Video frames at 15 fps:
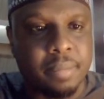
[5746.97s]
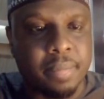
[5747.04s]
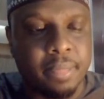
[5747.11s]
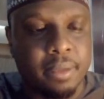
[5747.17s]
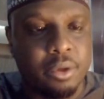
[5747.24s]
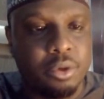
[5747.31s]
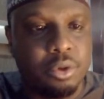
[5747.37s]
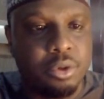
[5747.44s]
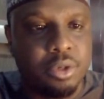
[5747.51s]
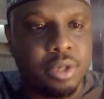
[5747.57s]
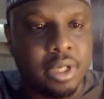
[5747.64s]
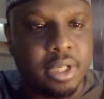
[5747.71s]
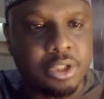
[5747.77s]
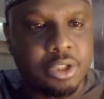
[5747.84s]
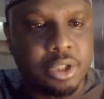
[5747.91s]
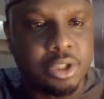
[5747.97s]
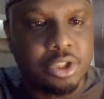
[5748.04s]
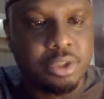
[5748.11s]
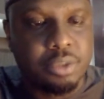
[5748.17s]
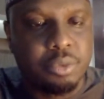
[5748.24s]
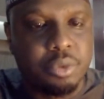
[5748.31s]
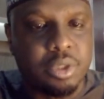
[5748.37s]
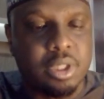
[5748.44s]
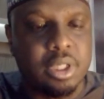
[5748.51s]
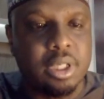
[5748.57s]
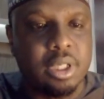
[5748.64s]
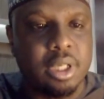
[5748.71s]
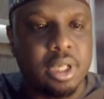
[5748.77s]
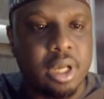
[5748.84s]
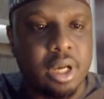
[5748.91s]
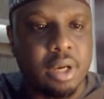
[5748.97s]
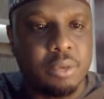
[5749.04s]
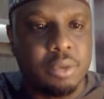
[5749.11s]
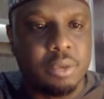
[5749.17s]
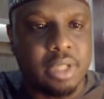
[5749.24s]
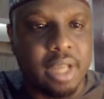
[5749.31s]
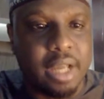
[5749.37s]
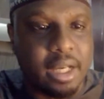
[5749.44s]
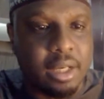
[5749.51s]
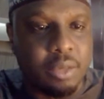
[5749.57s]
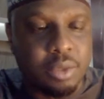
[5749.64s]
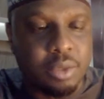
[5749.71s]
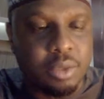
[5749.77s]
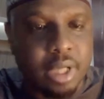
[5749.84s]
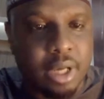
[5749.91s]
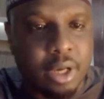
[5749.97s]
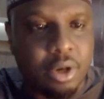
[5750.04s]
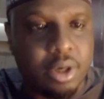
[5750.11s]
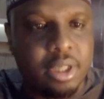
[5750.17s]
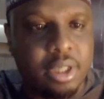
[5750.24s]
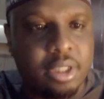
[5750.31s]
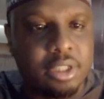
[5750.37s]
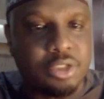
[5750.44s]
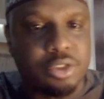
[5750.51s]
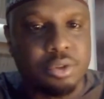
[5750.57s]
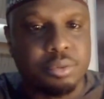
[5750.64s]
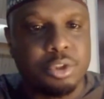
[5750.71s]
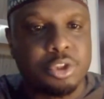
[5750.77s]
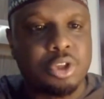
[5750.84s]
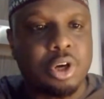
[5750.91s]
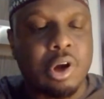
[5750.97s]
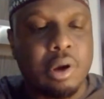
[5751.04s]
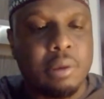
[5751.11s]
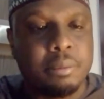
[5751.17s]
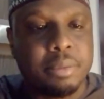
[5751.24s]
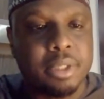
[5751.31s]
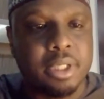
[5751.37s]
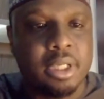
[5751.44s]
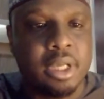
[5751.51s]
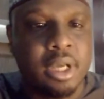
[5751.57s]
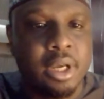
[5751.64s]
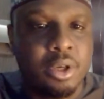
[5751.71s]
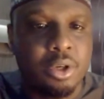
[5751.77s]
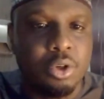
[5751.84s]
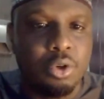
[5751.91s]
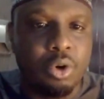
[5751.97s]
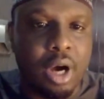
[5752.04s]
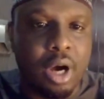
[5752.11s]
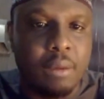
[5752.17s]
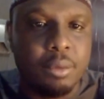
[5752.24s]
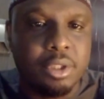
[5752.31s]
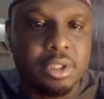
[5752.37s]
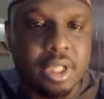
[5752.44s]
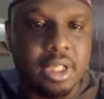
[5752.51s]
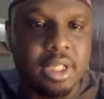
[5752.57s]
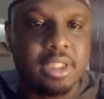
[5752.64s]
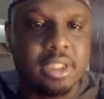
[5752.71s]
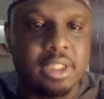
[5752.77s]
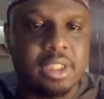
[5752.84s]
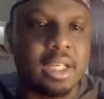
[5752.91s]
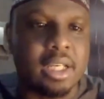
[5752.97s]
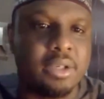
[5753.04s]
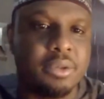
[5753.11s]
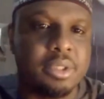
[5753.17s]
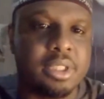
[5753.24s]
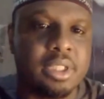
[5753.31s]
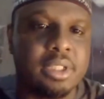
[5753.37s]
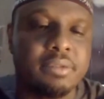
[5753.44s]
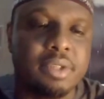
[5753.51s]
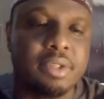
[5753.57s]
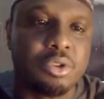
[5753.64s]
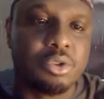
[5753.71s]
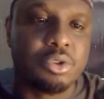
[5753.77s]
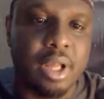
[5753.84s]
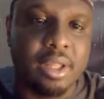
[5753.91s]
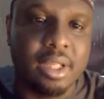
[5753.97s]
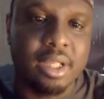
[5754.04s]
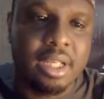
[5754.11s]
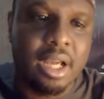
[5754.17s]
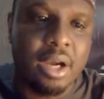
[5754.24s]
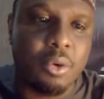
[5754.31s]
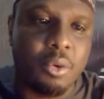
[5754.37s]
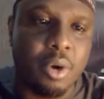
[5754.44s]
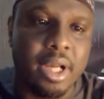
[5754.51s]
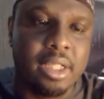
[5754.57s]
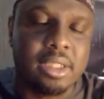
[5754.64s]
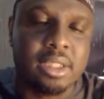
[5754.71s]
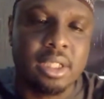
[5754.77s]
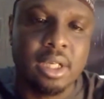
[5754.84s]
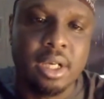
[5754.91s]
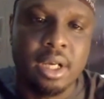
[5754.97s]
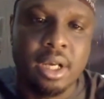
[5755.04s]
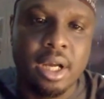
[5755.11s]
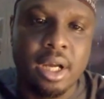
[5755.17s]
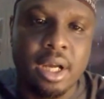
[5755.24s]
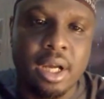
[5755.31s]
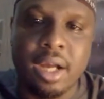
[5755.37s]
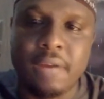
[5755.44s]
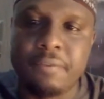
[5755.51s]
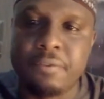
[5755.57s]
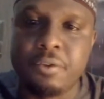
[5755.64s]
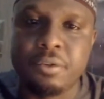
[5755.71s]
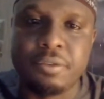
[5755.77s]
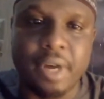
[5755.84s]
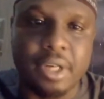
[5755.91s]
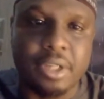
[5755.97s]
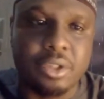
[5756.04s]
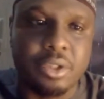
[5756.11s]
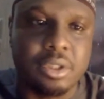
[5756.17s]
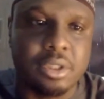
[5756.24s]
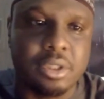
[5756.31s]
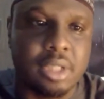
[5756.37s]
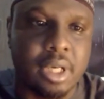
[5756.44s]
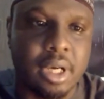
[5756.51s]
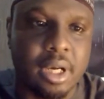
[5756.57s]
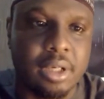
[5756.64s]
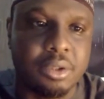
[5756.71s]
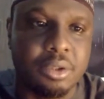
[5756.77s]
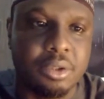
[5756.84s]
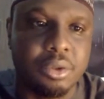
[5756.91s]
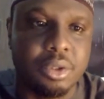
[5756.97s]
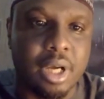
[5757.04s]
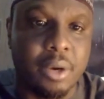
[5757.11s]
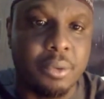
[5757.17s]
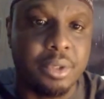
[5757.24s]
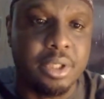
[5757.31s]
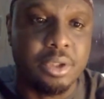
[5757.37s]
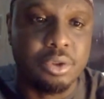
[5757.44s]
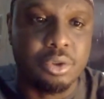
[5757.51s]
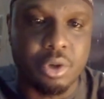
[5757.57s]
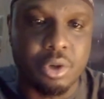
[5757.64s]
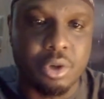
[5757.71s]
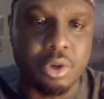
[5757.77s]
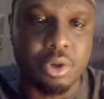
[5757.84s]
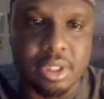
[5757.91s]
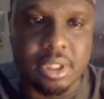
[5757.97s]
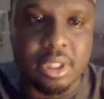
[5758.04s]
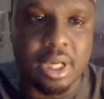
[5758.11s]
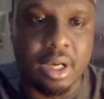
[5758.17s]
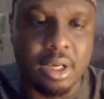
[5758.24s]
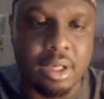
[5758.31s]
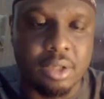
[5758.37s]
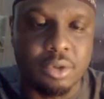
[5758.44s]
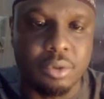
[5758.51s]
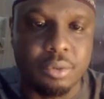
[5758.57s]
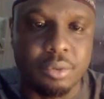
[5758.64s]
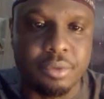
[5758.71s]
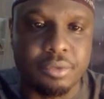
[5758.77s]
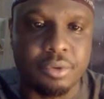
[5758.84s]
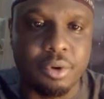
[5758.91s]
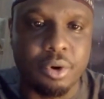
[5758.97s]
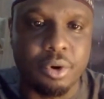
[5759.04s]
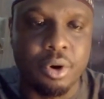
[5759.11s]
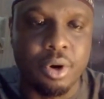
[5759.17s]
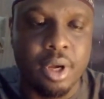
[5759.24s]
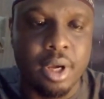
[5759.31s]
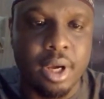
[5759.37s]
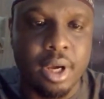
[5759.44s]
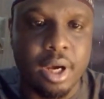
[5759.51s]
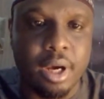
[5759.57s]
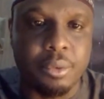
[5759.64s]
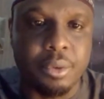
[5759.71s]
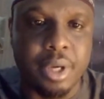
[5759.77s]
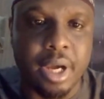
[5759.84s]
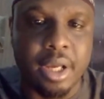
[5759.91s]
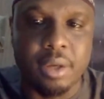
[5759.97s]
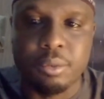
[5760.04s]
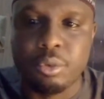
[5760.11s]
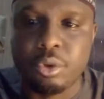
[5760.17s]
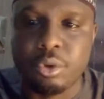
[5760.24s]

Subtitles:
you know, relationship with the with their current distribution company, you know, how much energy are they receiving? So I think there are quite a few factors, you know, that we need to consider, you know, before we are able